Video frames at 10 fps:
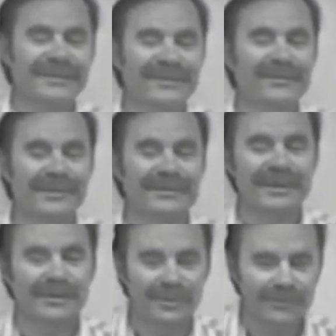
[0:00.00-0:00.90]
You don't want to
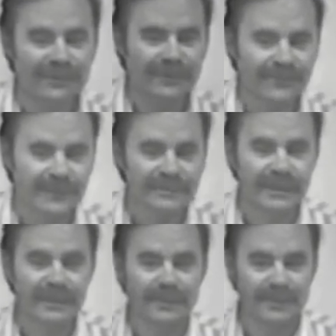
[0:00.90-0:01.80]
cry wolf, wolf. That's
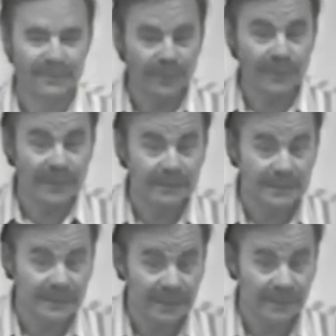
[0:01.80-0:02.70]
right. I mean, if you made the
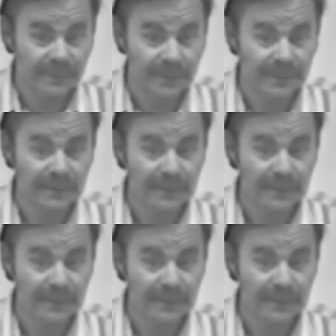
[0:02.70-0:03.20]
mistake, you mean?